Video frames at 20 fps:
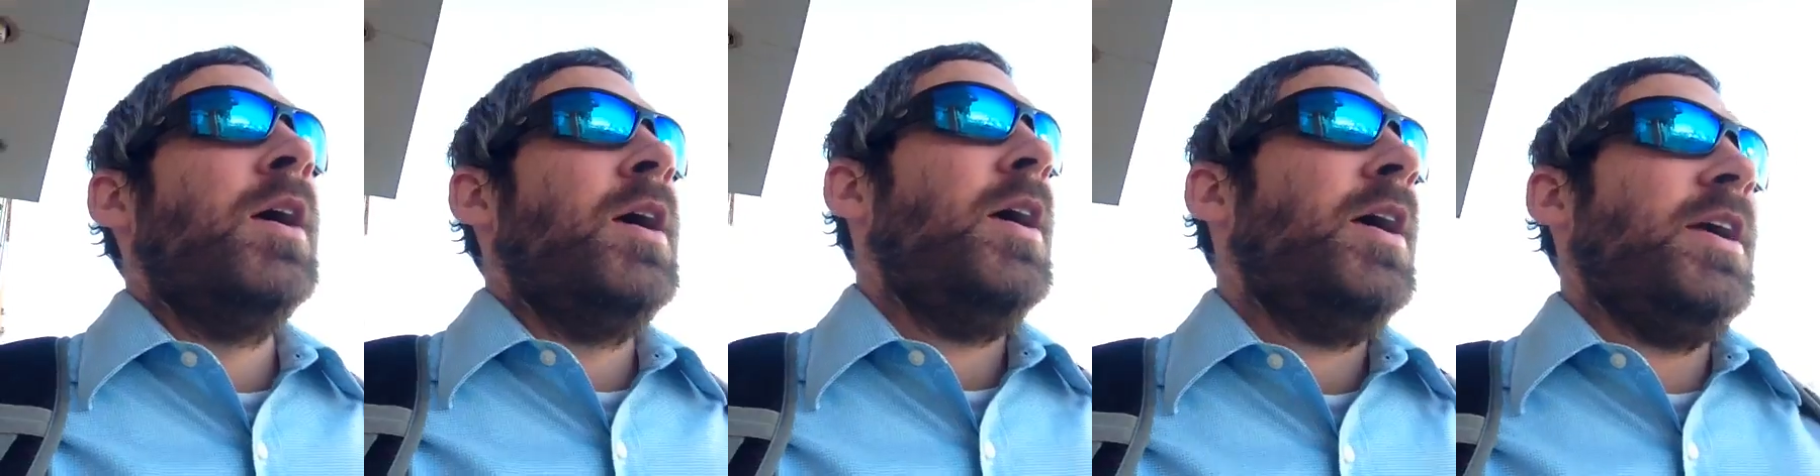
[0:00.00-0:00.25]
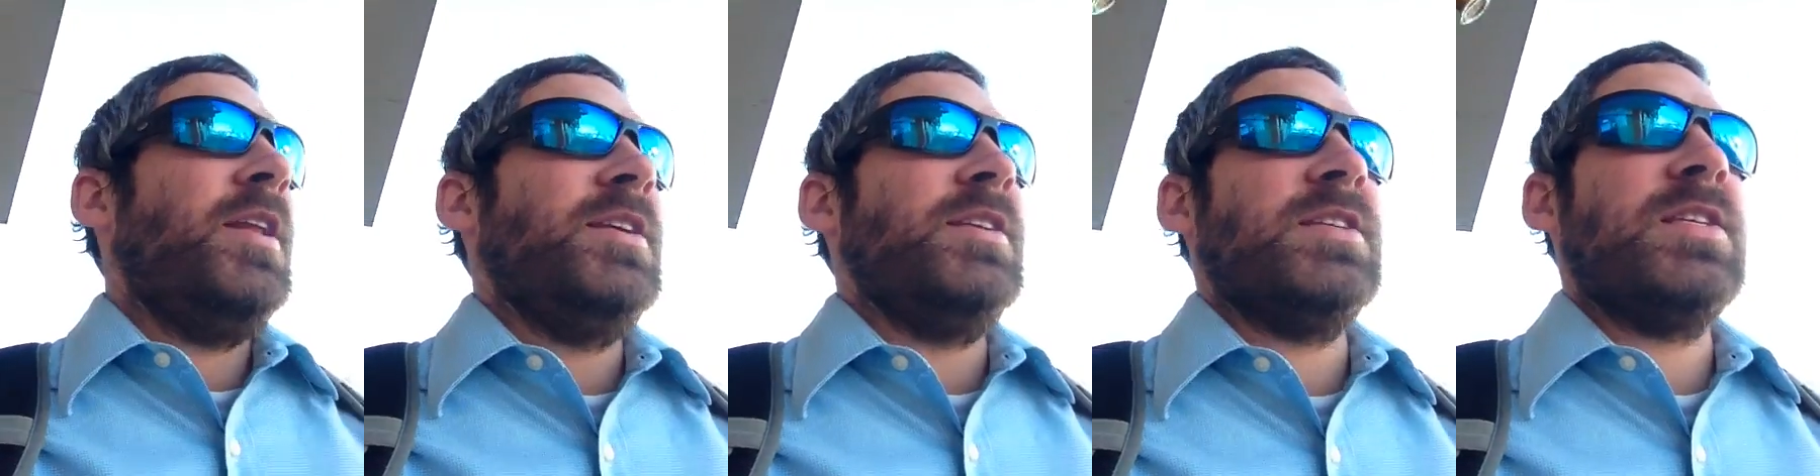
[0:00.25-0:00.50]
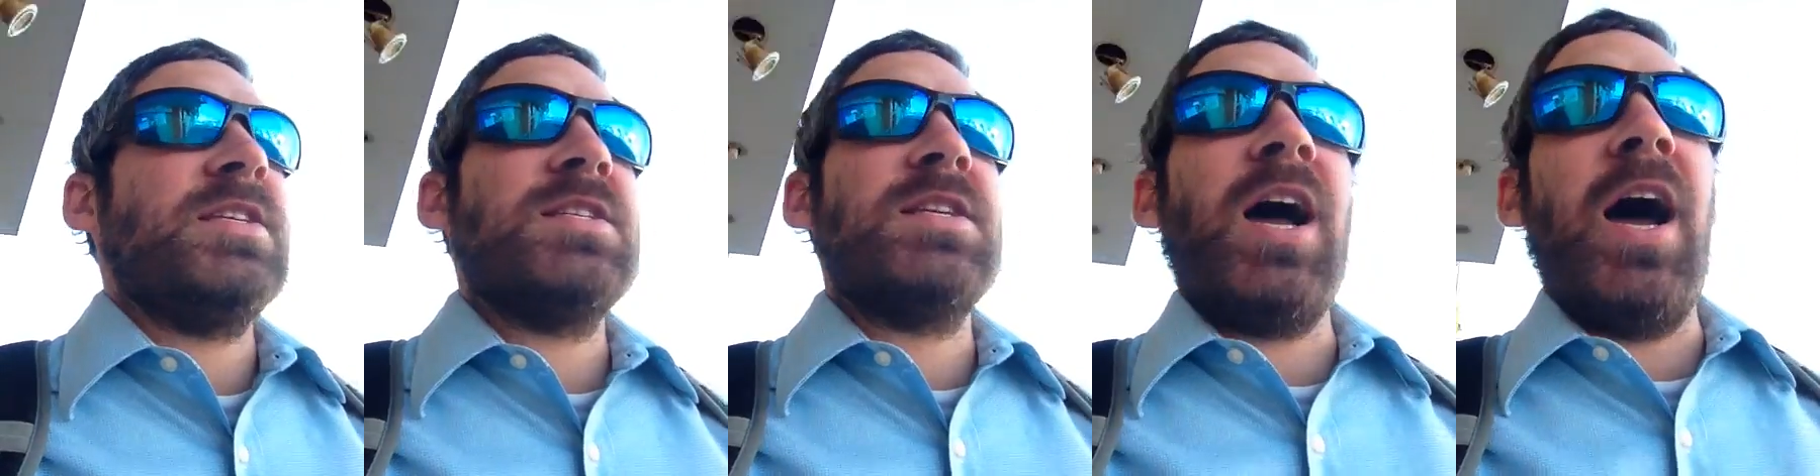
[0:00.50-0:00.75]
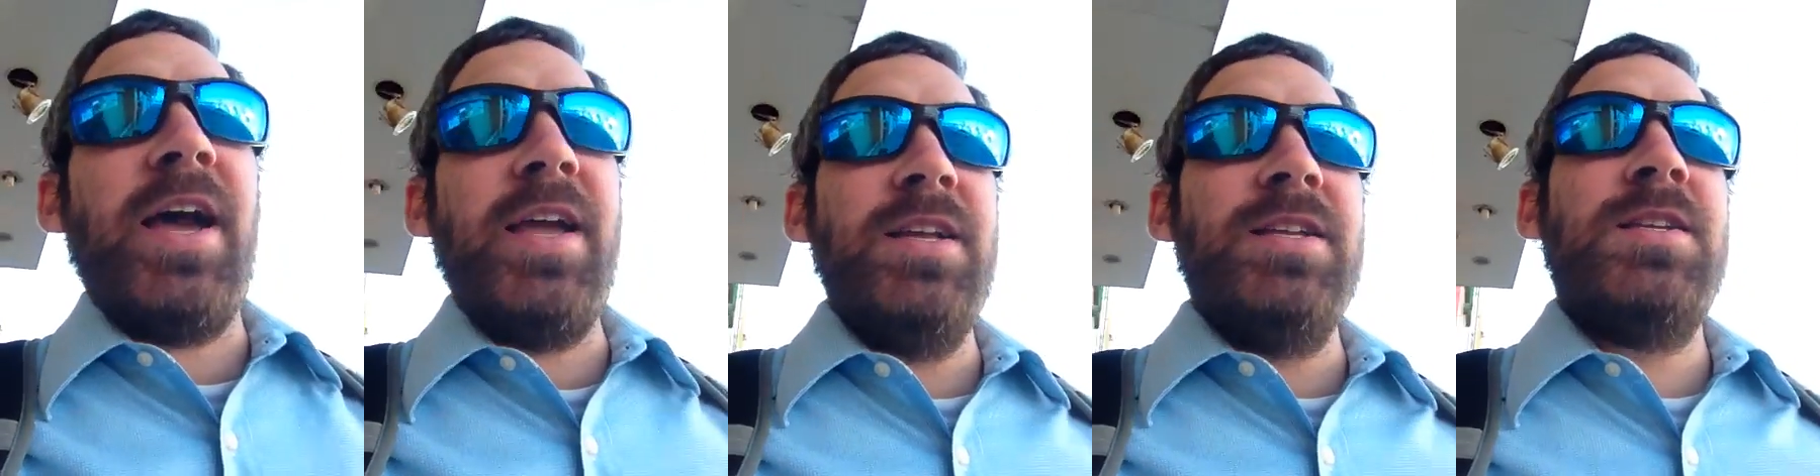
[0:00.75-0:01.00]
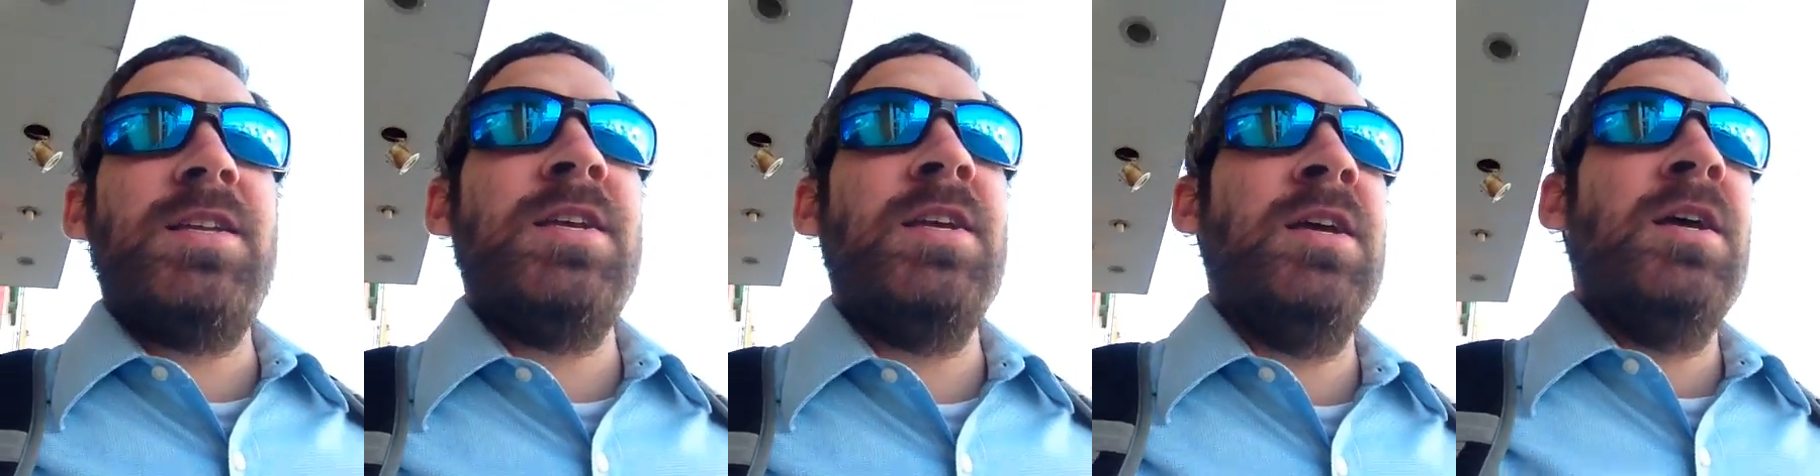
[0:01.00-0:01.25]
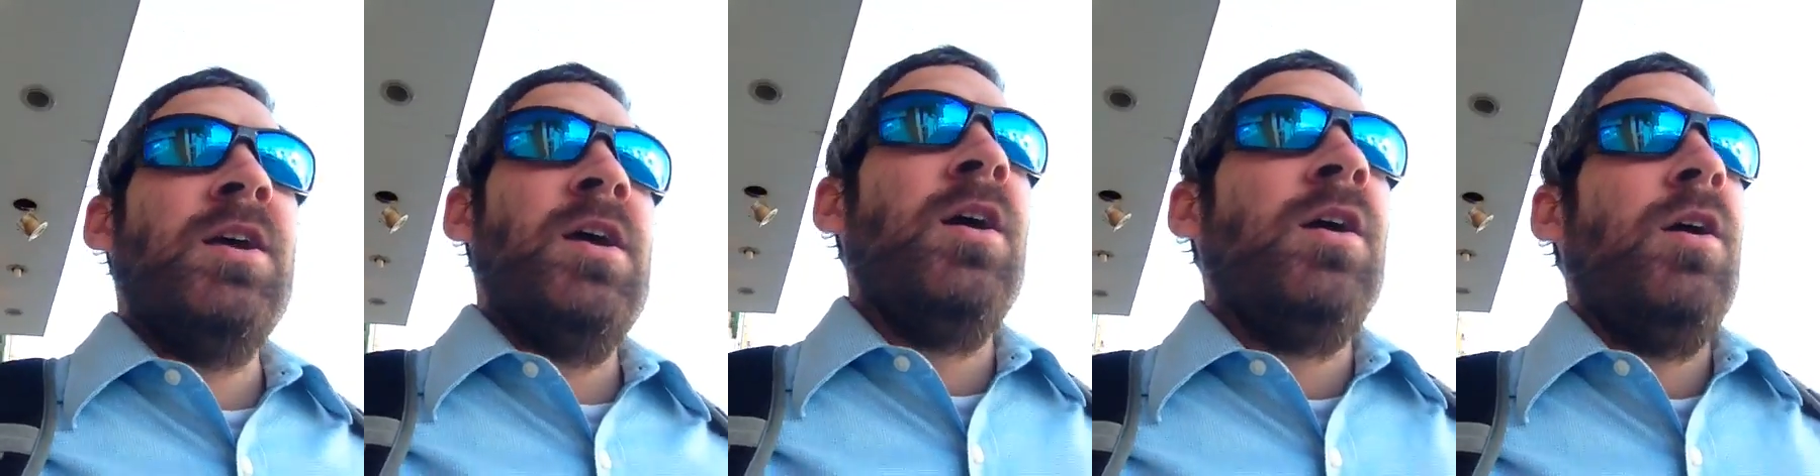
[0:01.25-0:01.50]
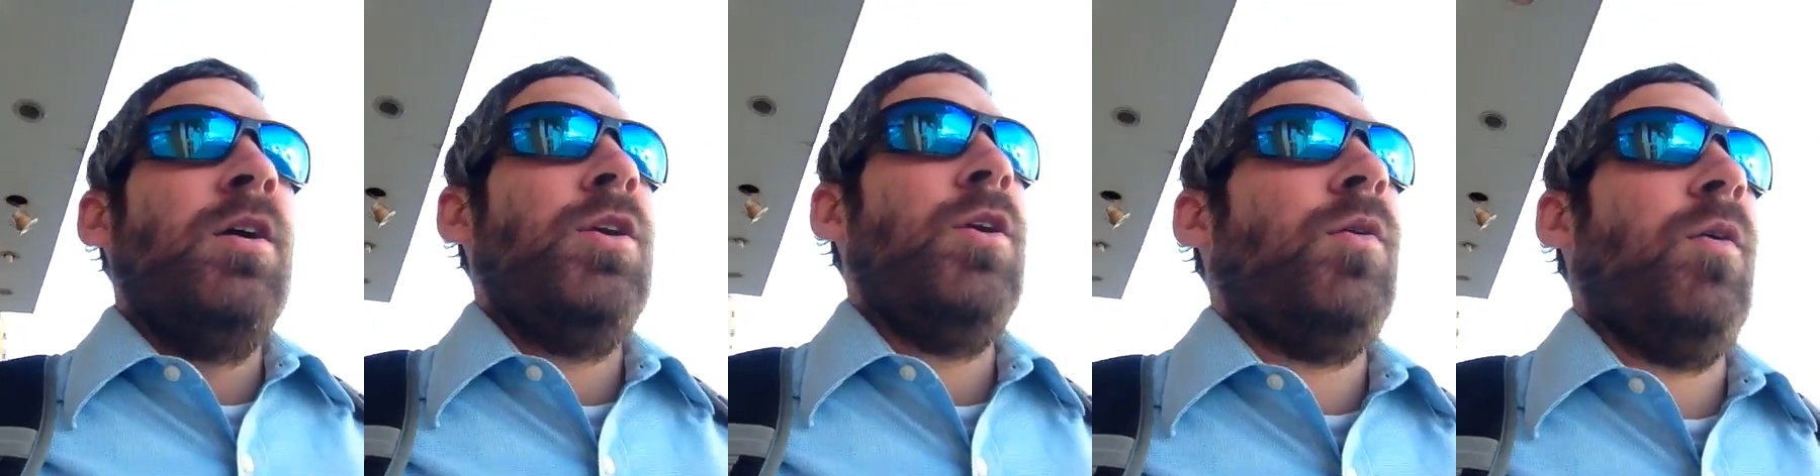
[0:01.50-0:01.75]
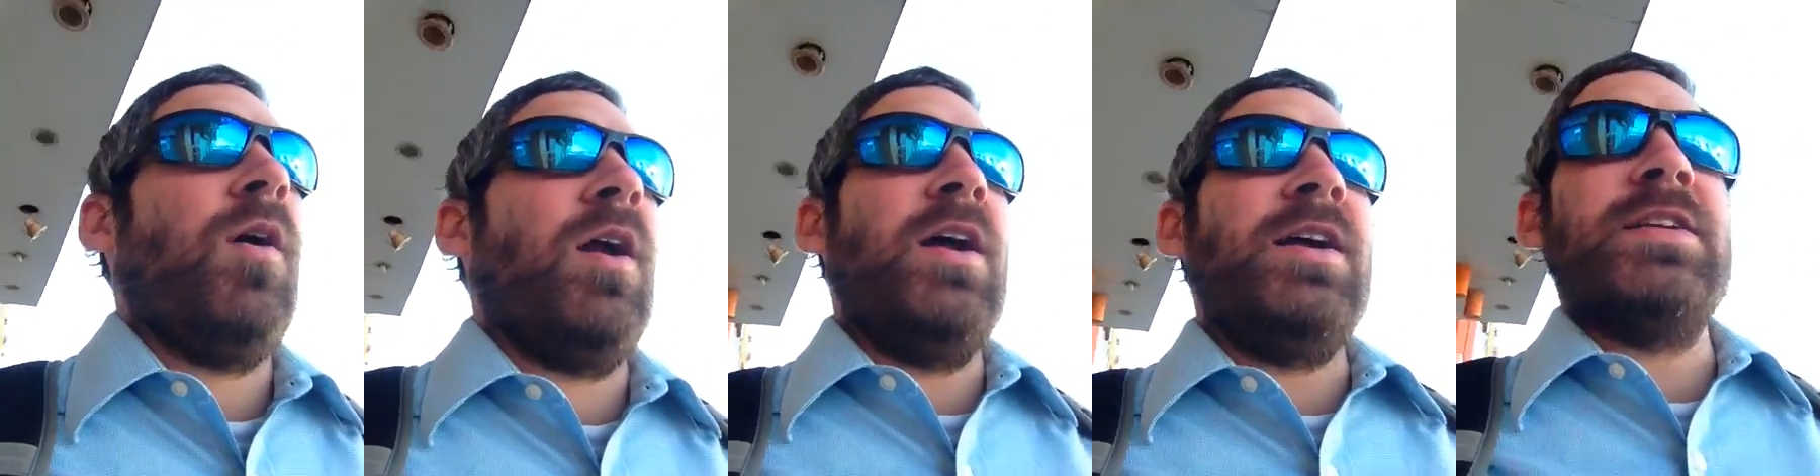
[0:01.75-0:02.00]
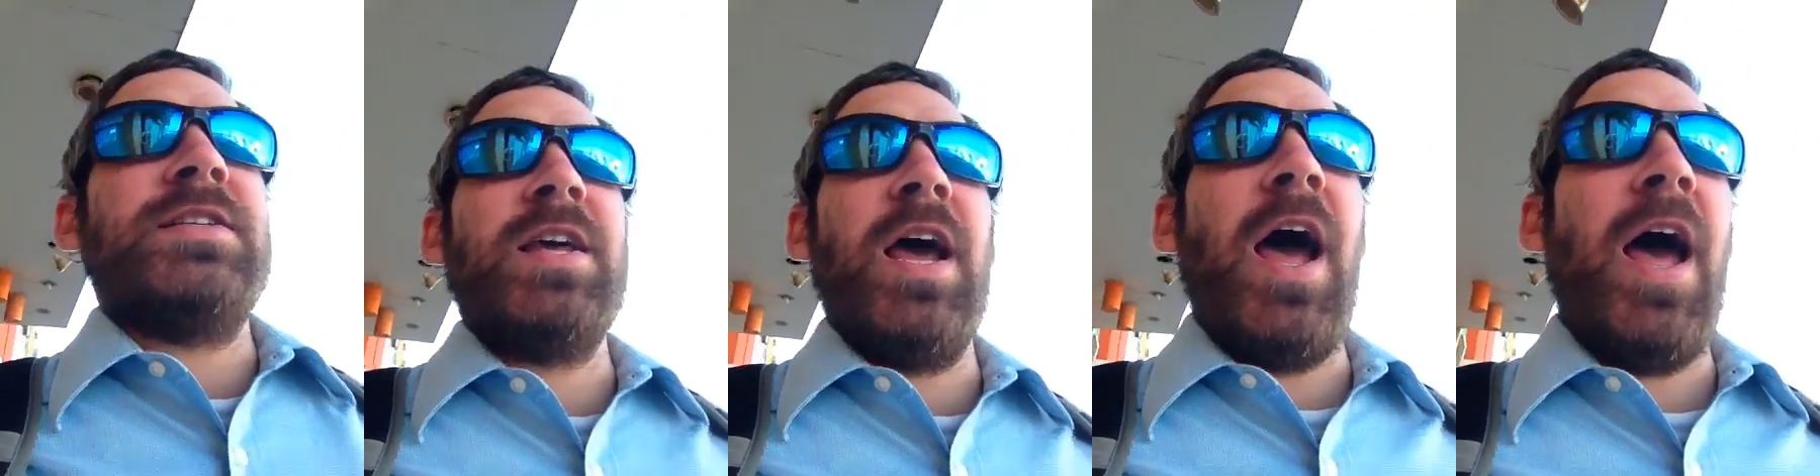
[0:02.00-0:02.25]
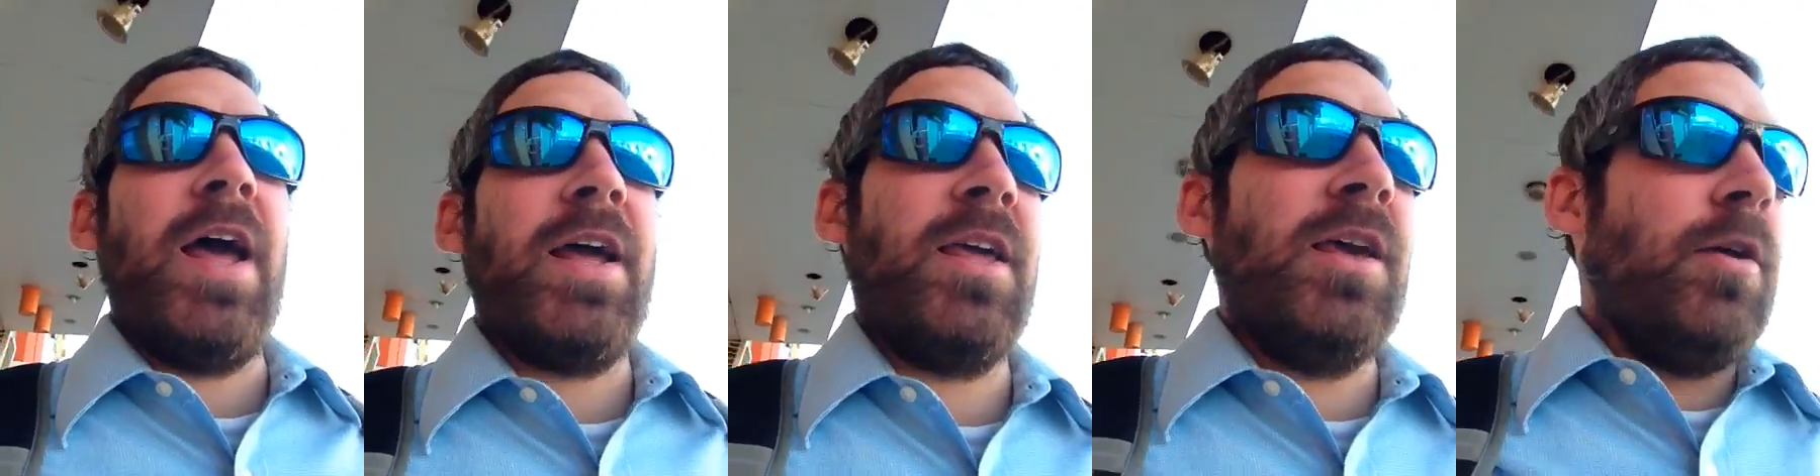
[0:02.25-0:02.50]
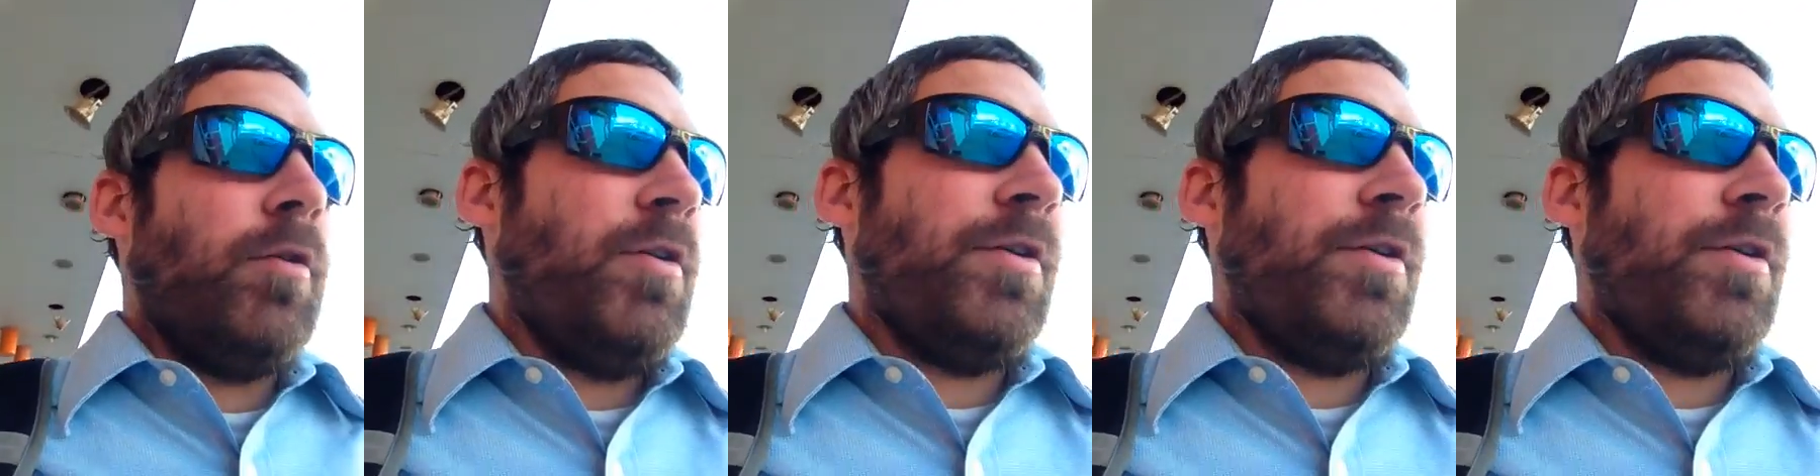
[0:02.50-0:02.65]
It is tight, you are attacking